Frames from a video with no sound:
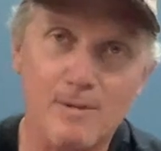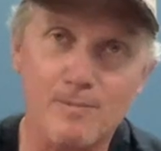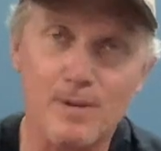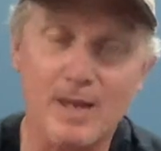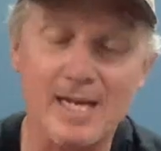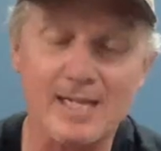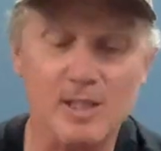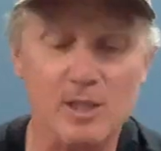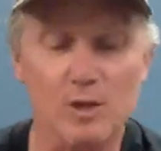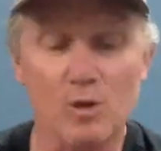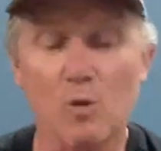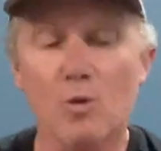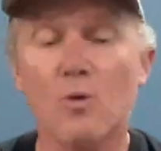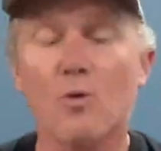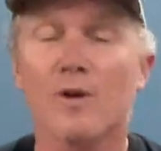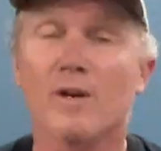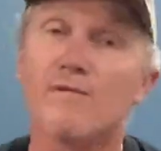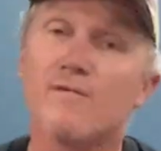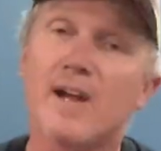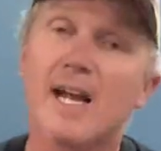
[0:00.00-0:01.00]
places,
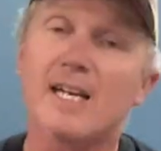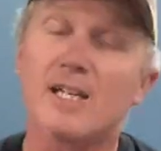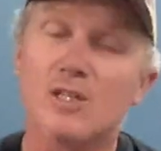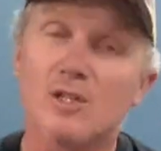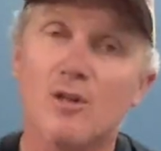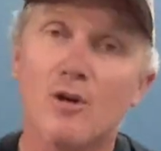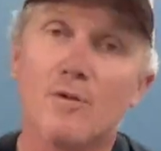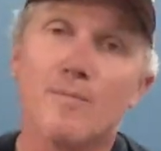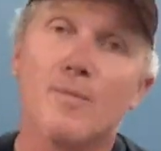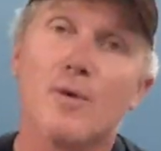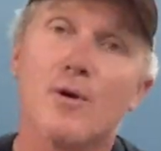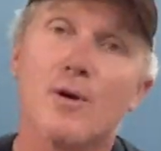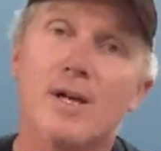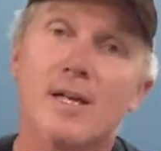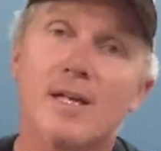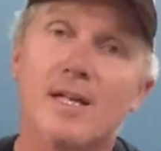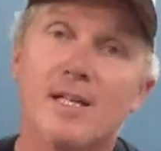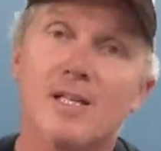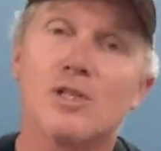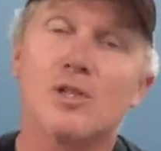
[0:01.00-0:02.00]
or in fact on
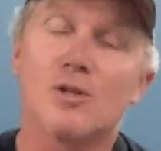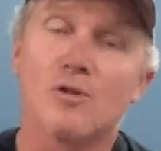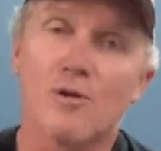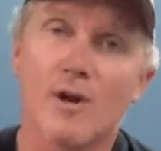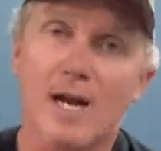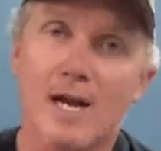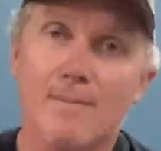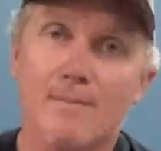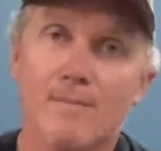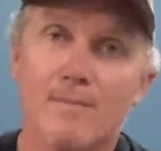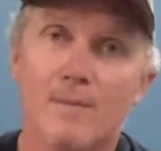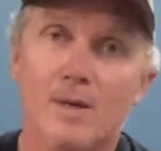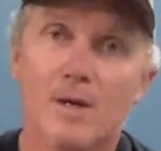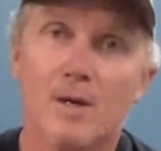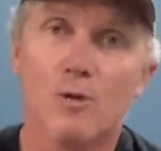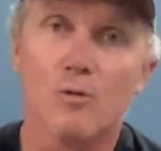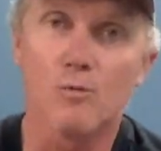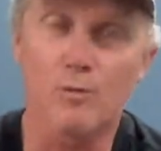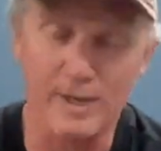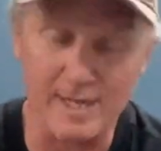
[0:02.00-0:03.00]
my Instagram
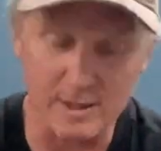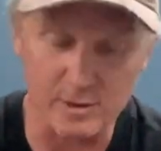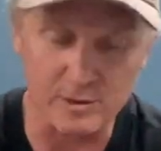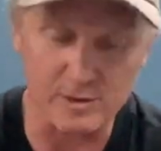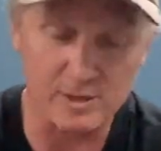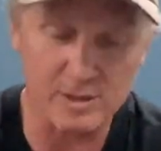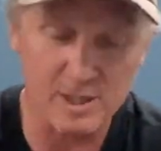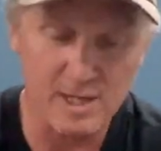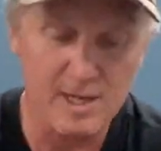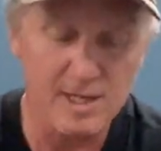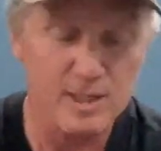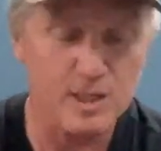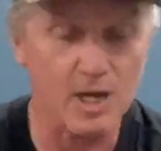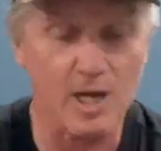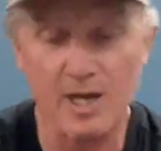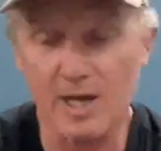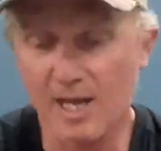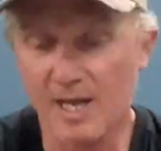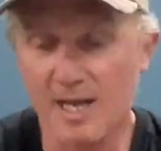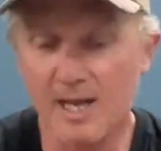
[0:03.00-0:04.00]
Reels. So
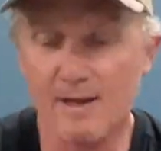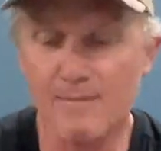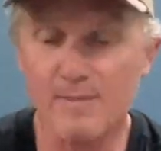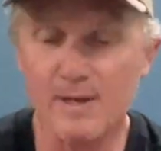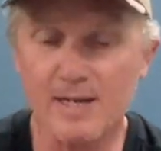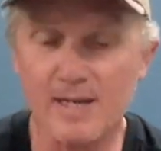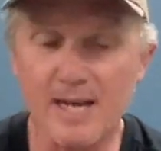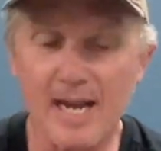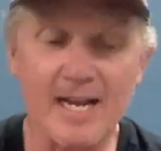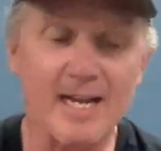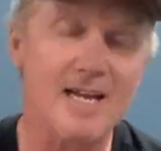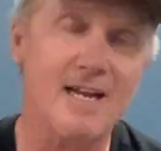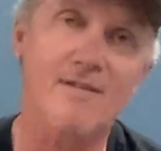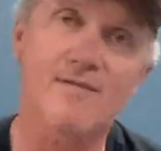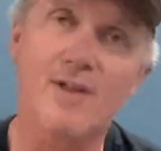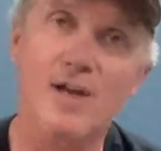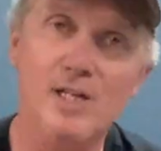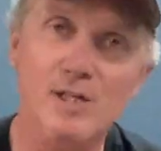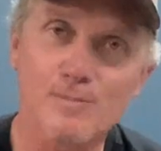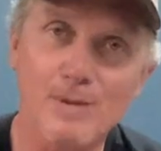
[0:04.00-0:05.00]
you can get them in any
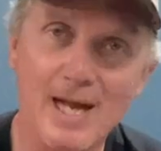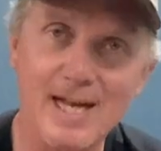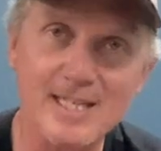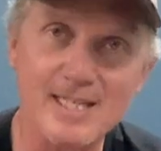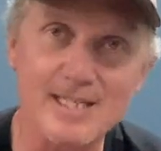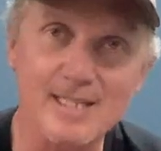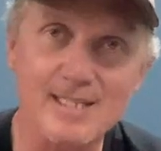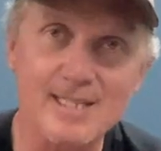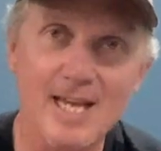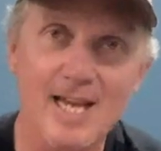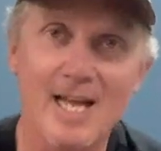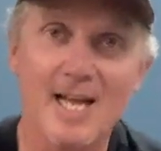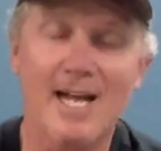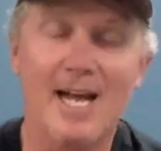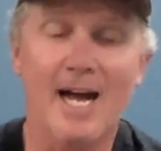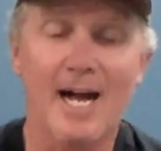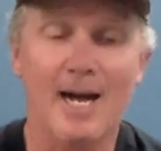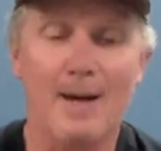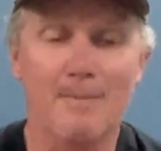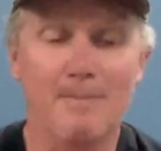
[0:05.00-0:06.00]
of those places.
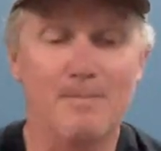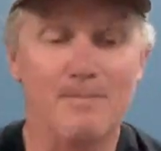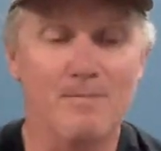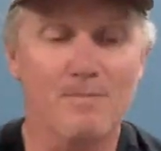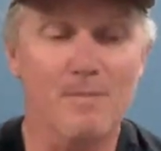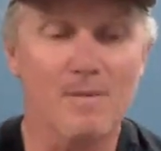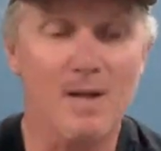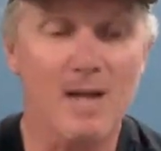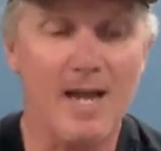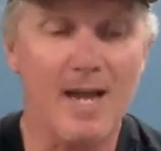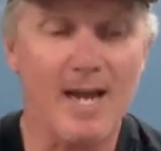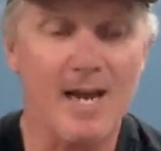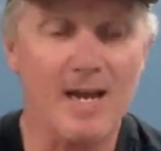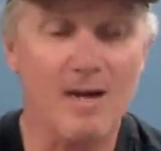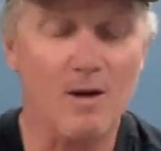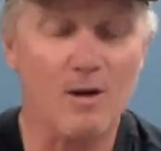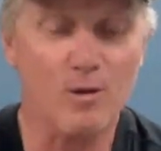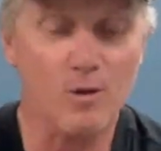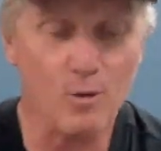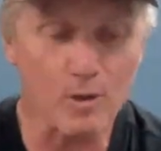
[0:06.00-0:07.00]
And
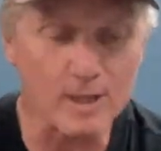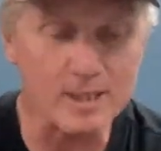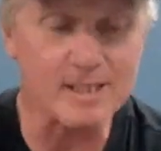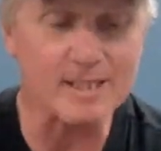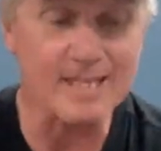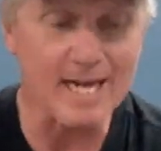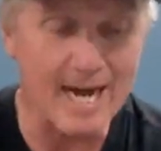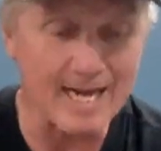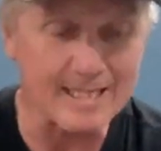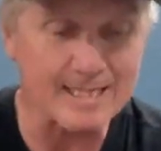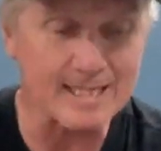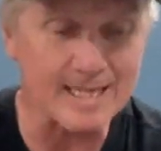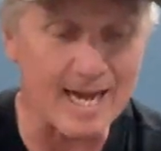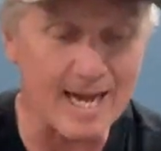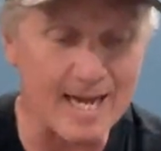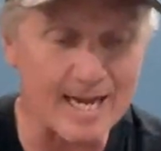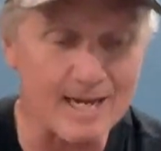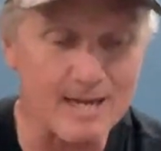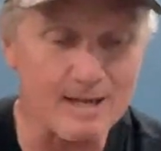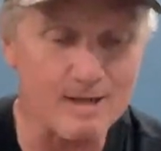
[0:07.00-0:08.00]
I thought I'd start
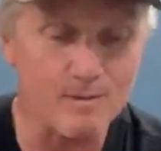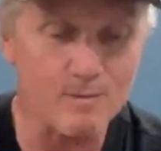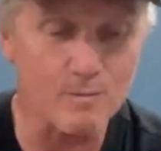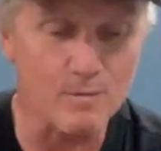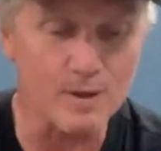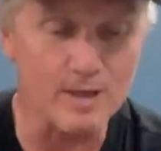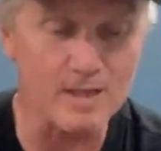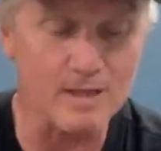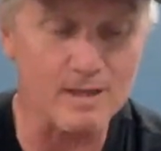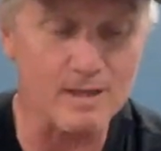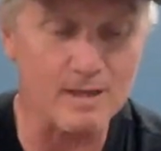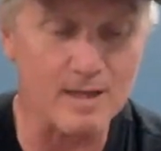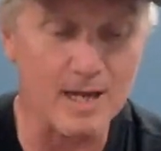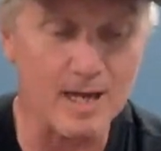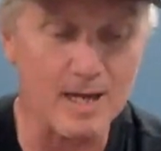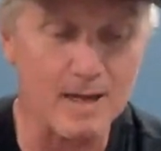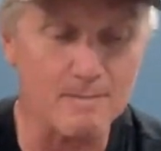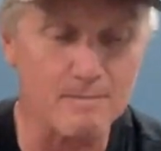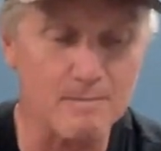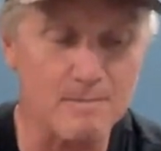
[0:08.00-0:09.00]
today with
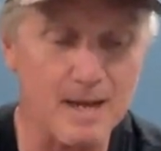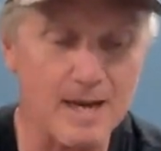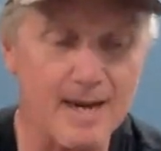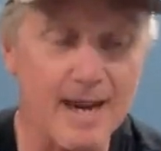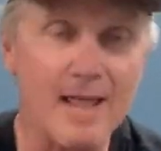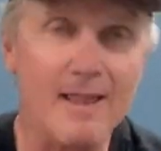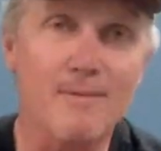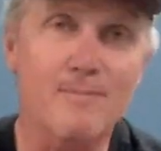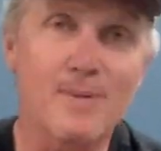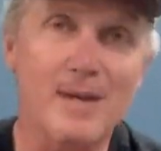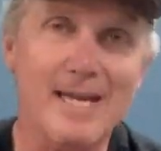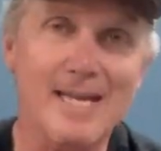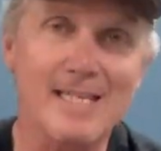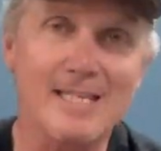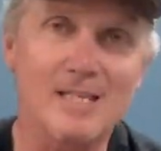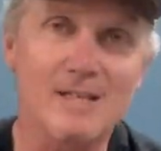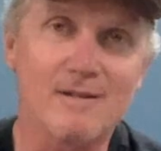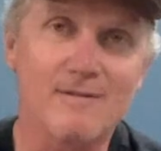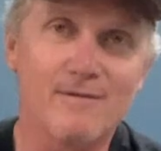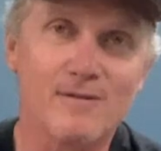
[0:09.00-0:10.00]
another
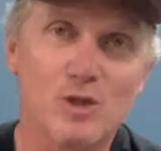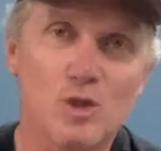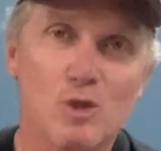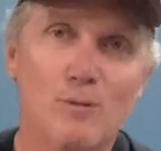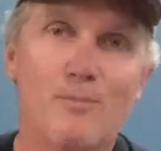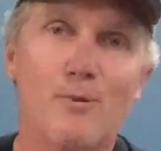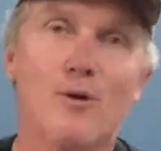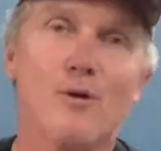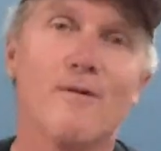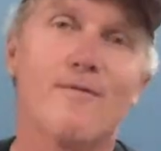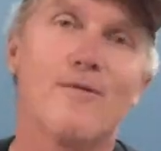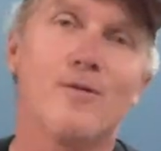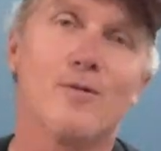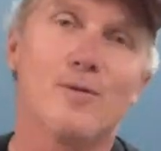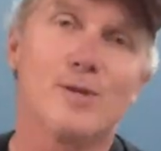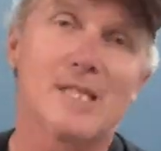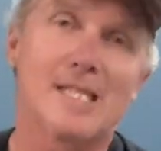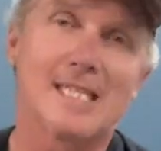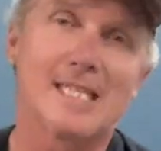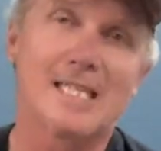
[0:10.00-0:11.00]
piece of
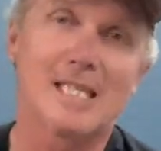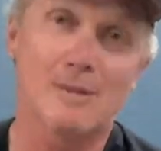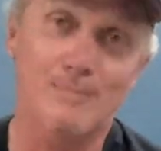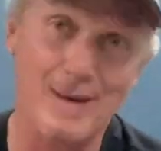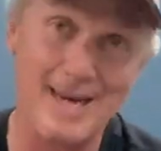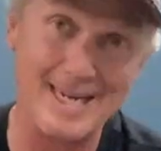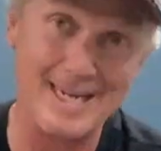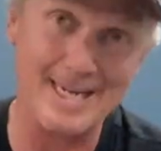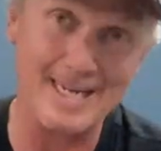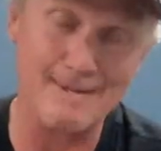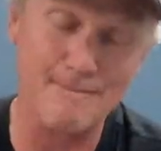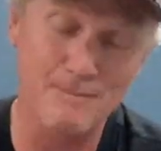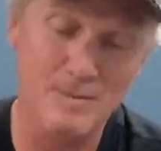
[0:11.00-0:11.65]
superfluous spending.